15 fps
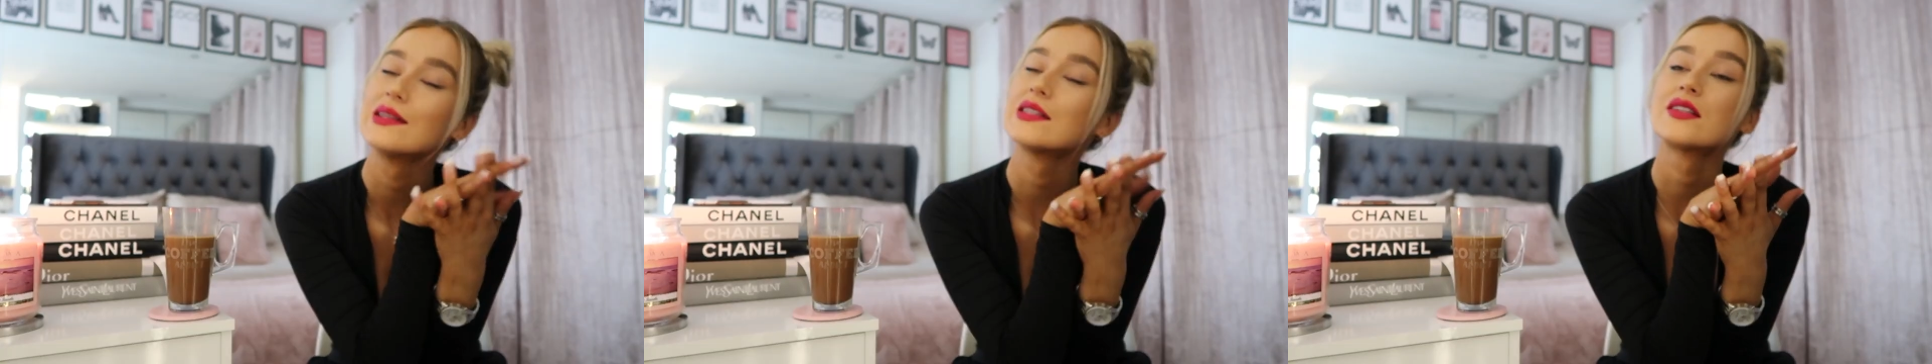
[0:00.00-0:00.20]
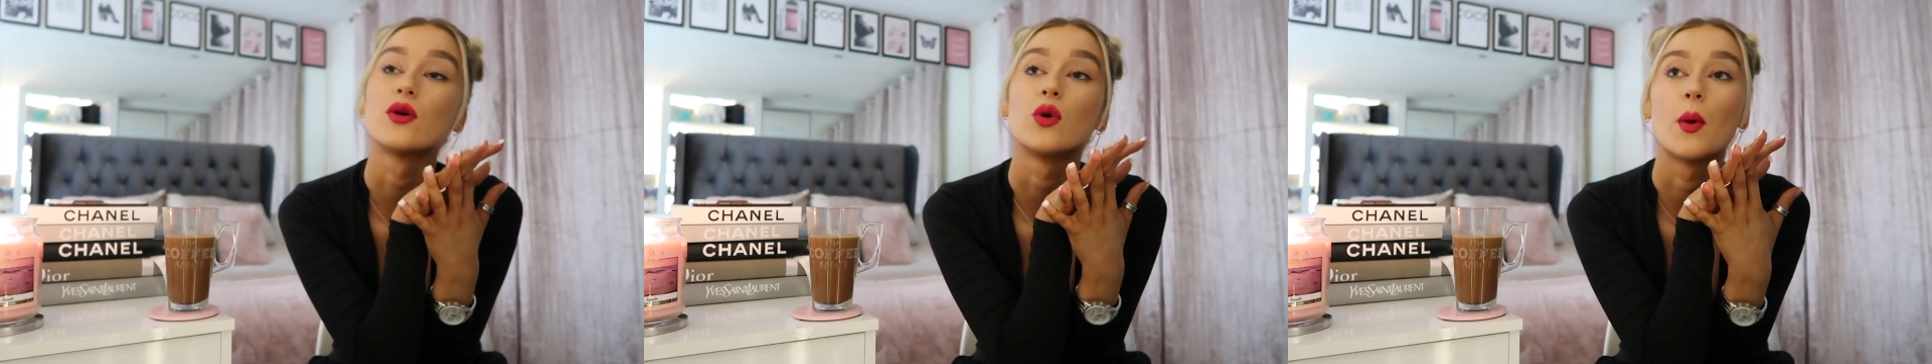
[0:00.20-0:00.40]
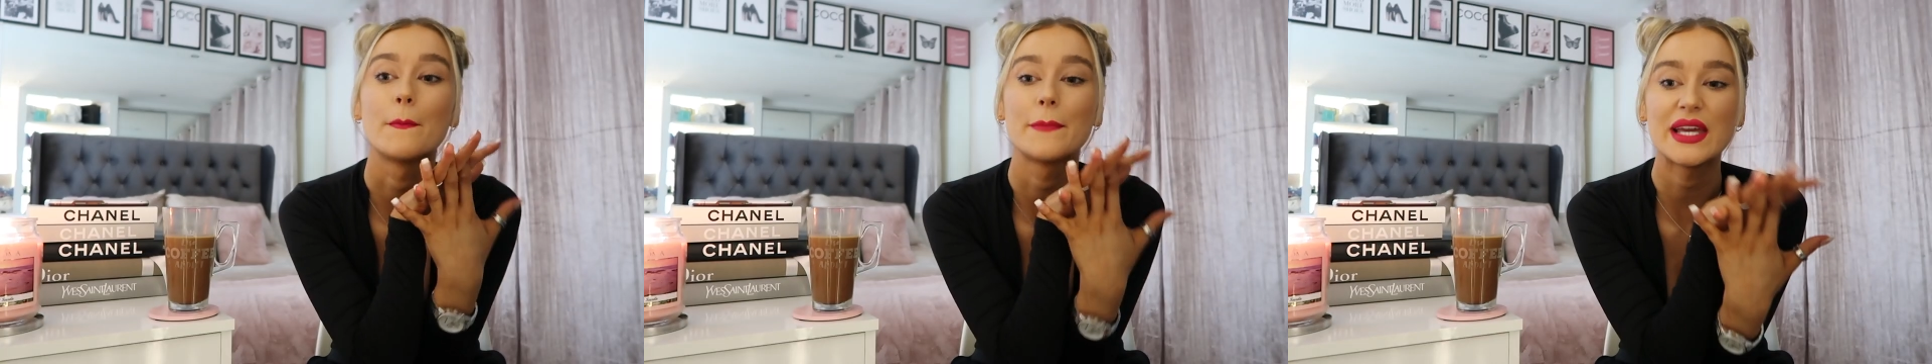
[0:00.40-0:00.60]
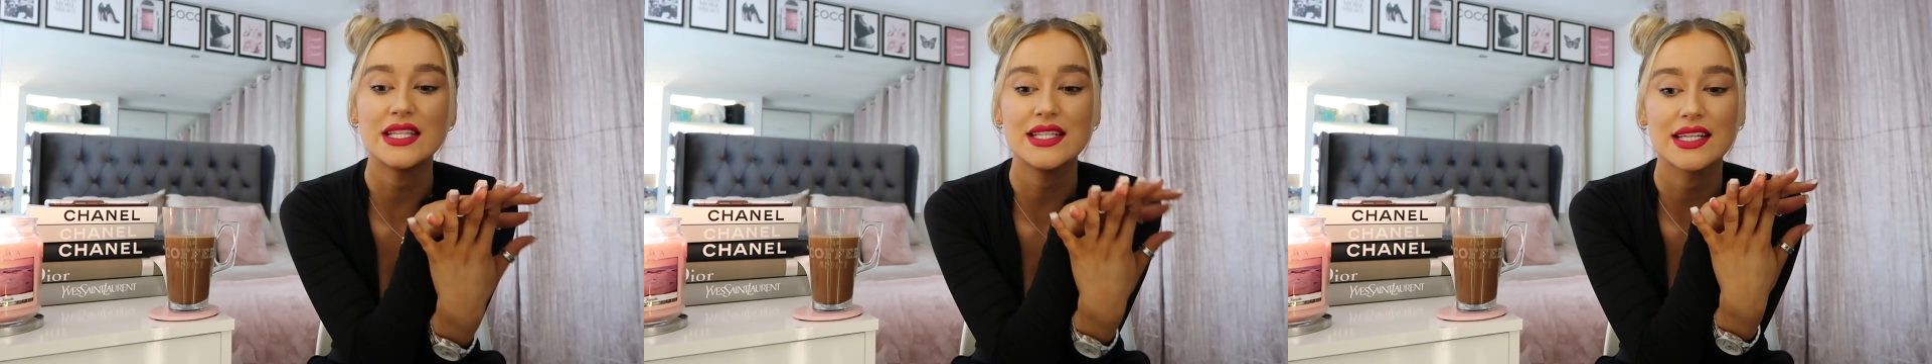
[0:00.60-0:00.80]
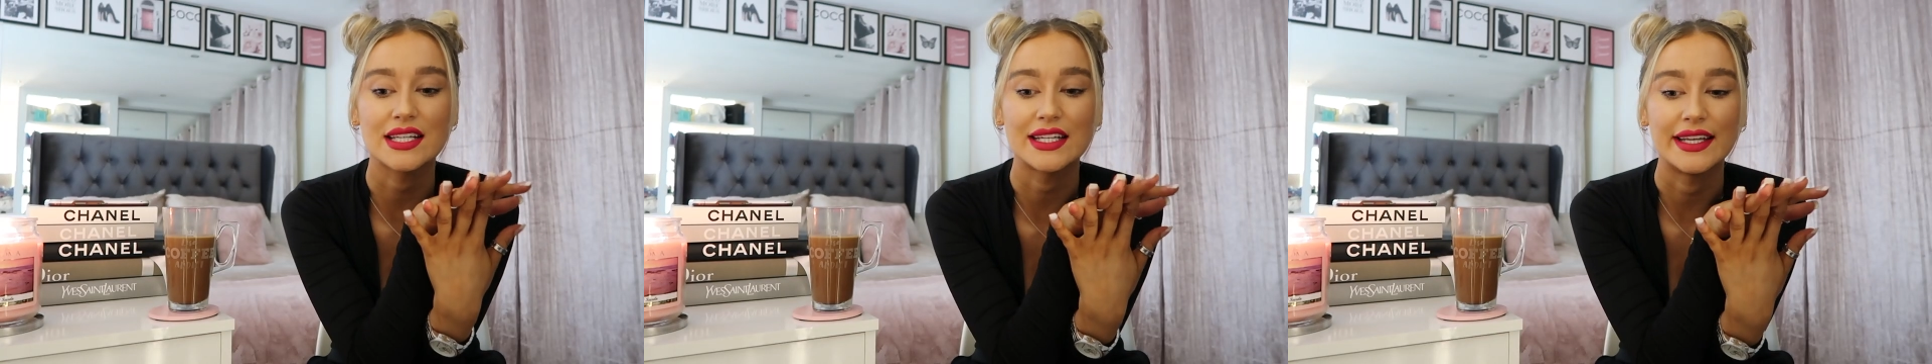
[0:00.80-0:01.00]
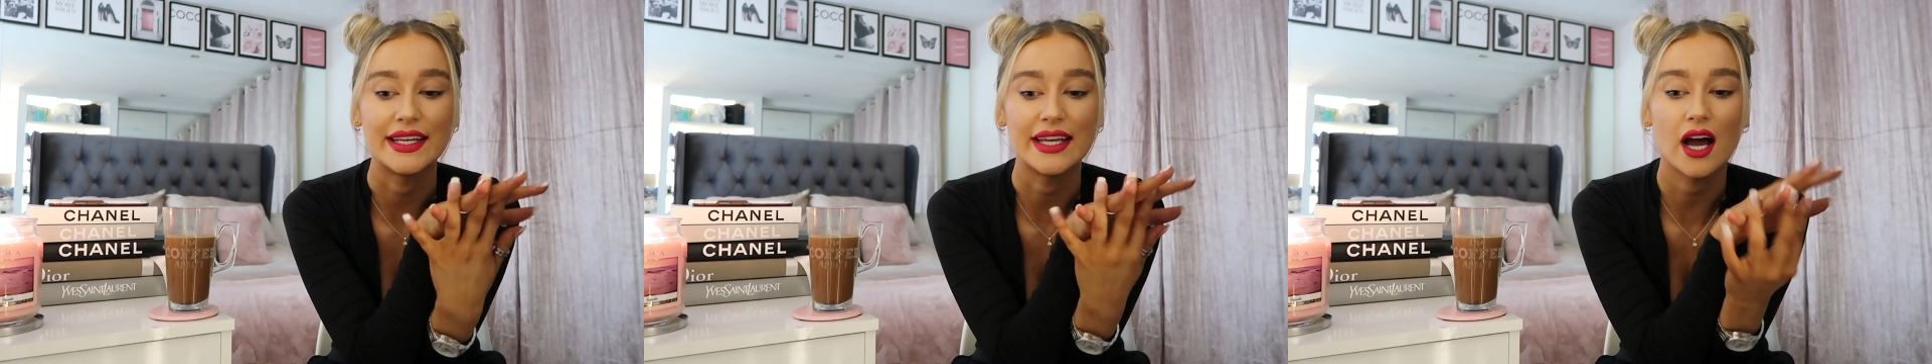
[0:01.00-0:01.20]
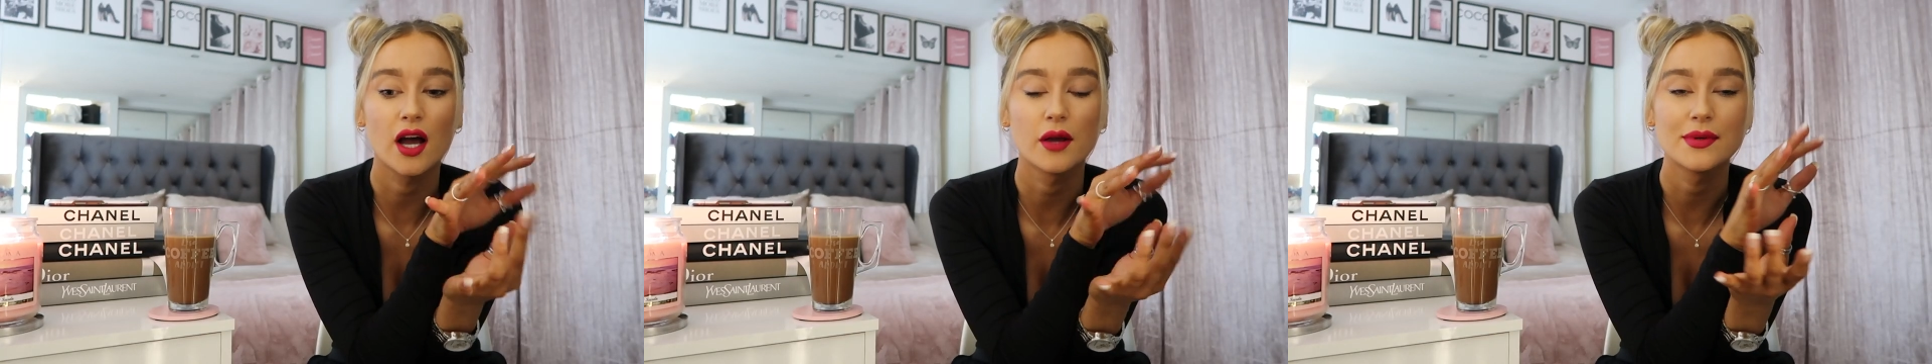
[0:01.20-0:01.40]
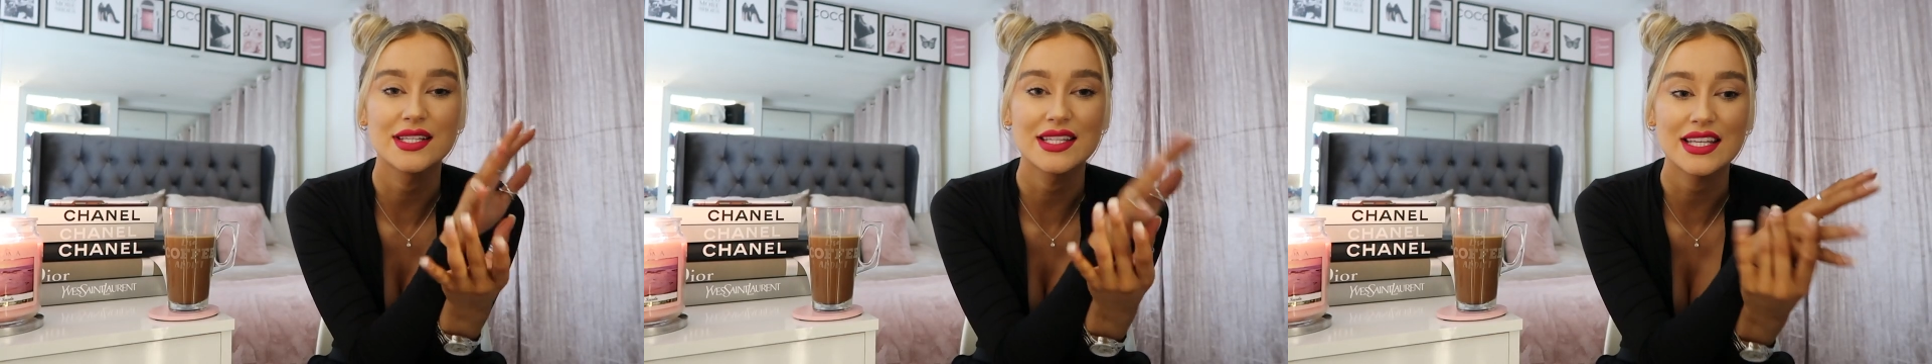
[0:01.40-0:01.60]
So basically,
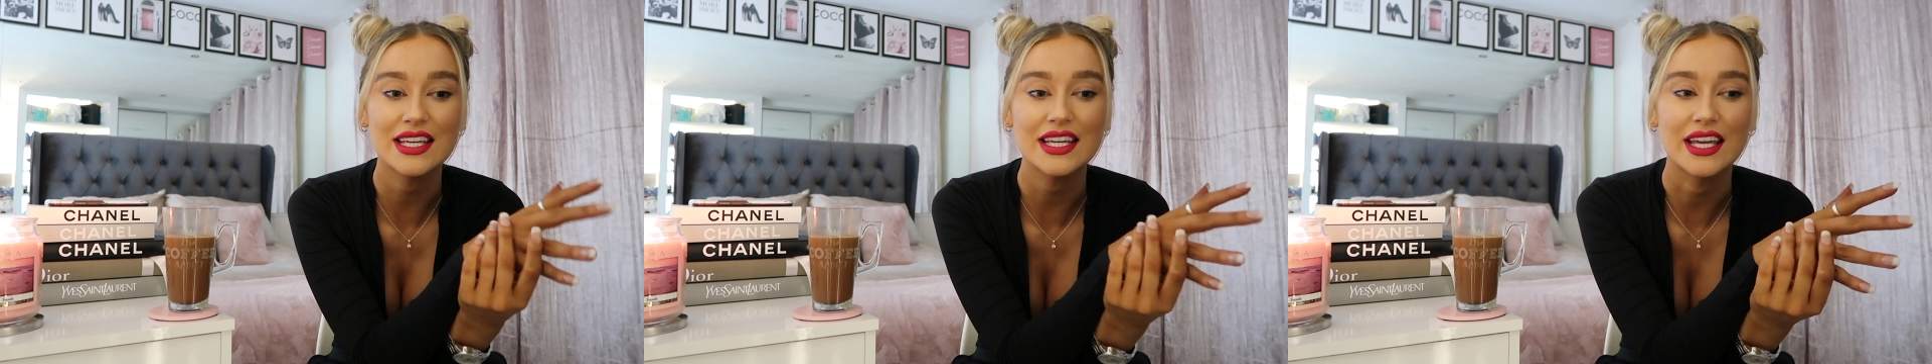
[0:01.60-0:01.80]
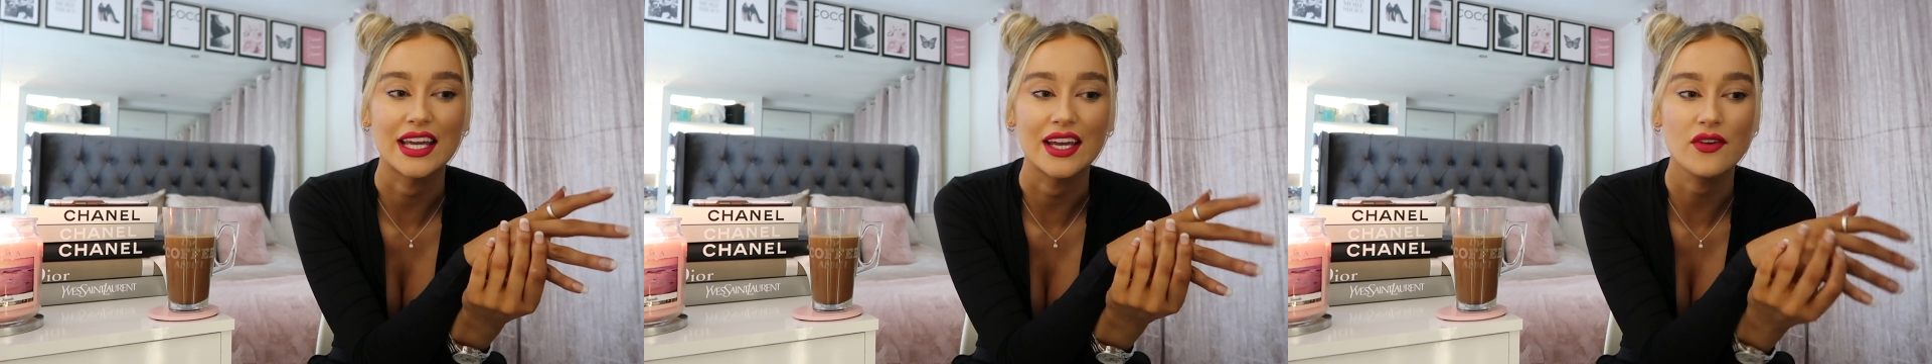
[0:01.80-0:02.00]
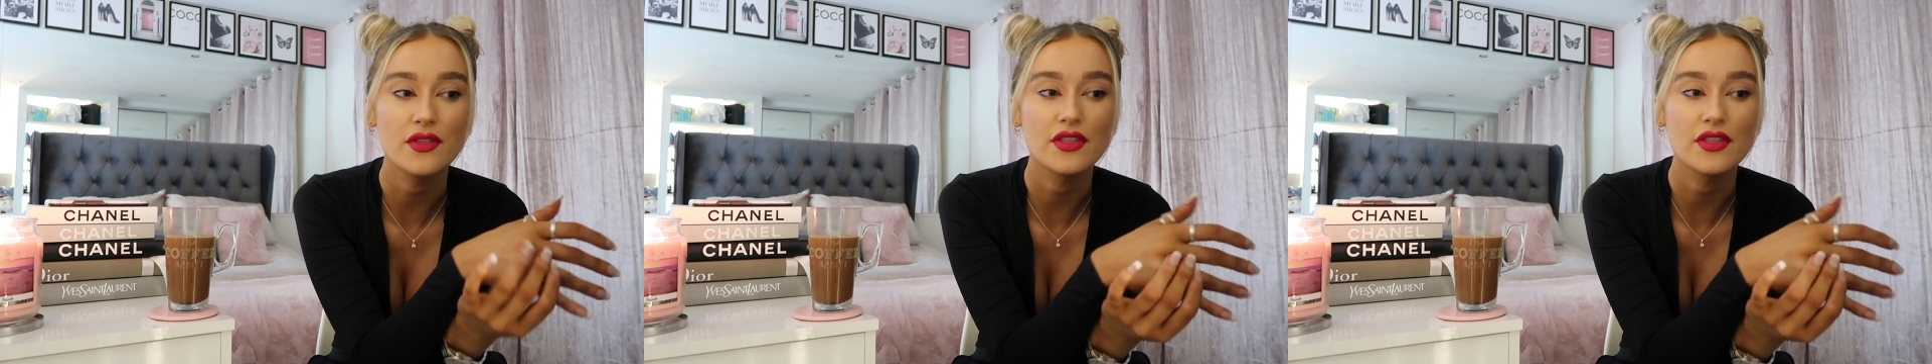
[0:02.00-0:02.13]
I was thinking